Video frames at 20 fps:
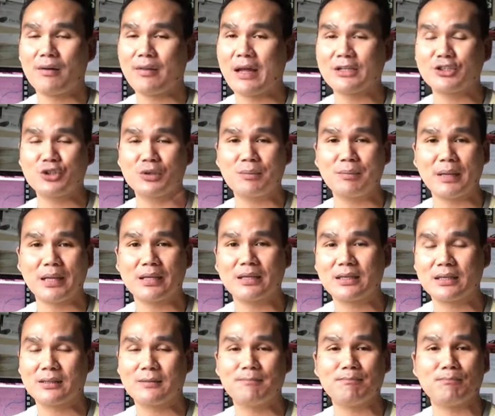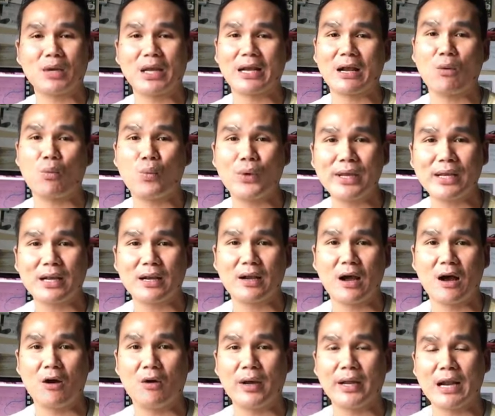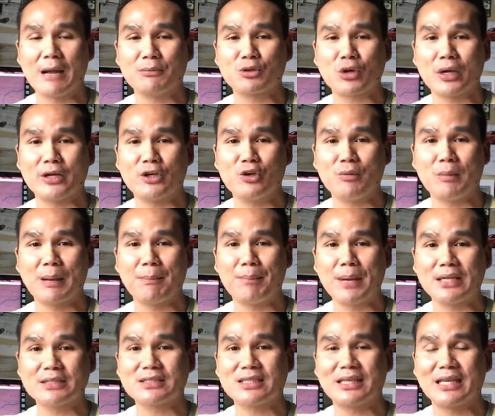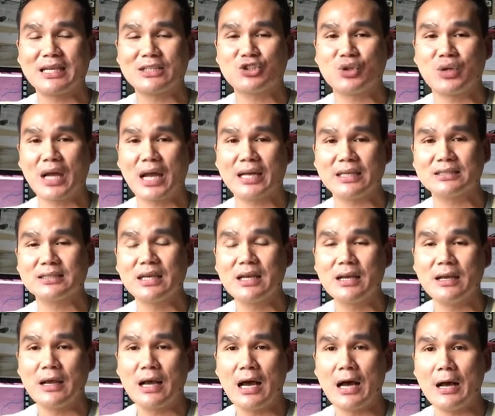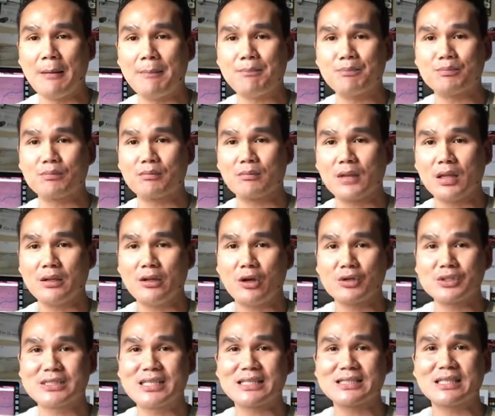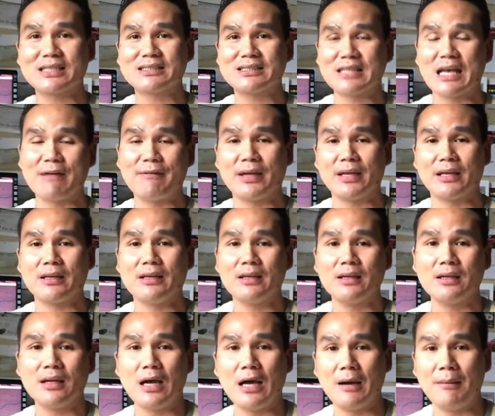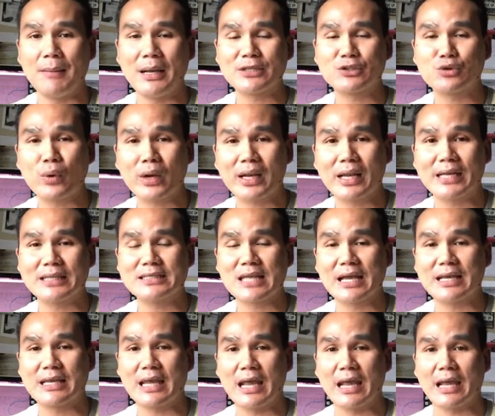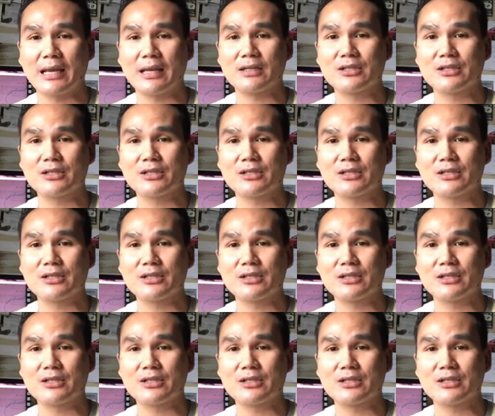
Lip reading: That should have been like a week ago, and I'm trying to do my best to get you guys, 6 and 7 as quickly as I can.